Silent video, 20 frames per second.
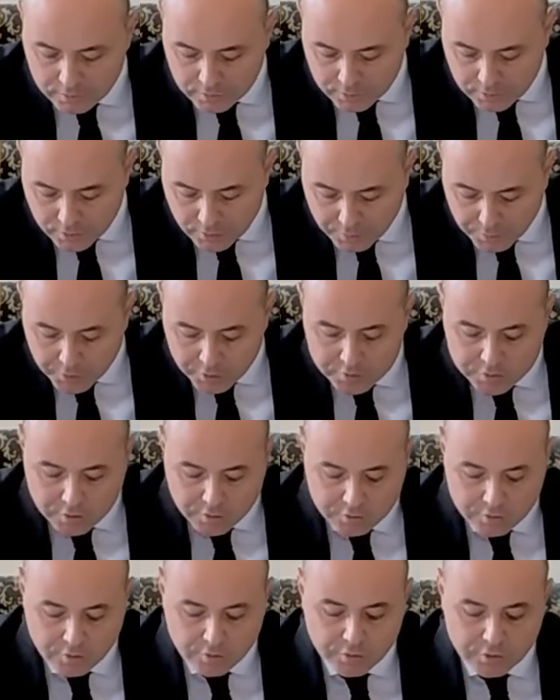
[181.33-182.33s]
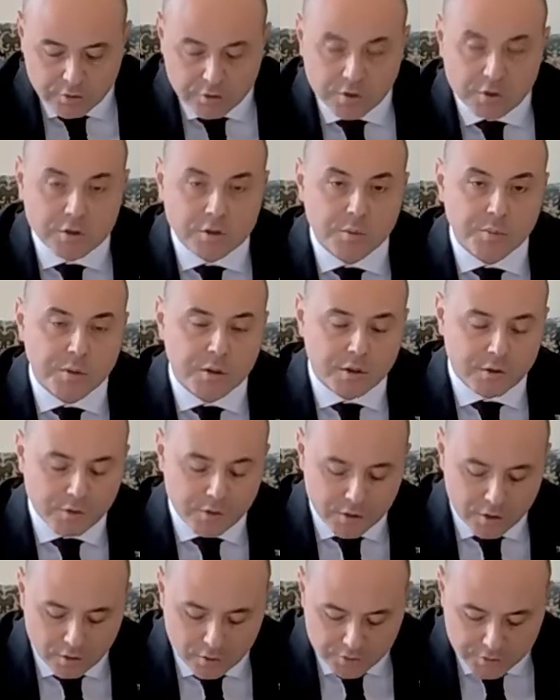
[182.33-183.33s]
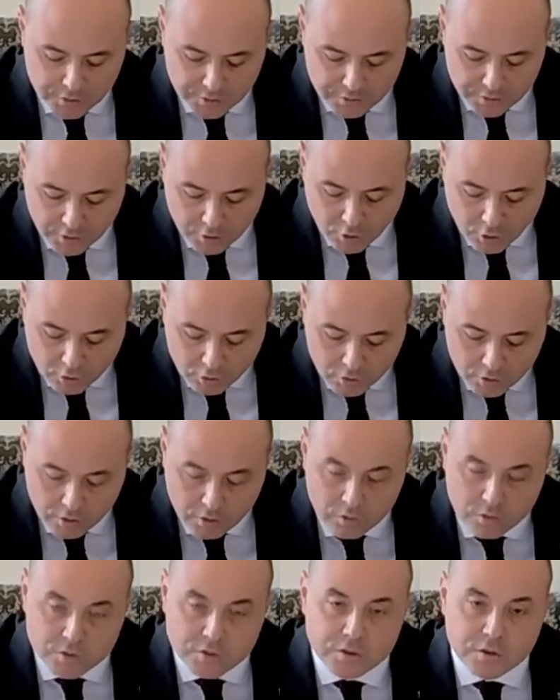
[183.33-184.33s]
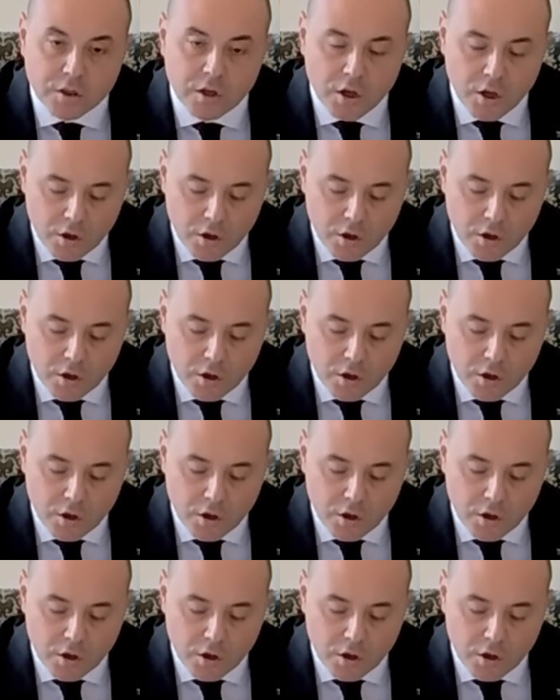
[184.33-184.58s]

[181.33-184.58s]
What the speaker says: compulsory discipline regarding the Holocaust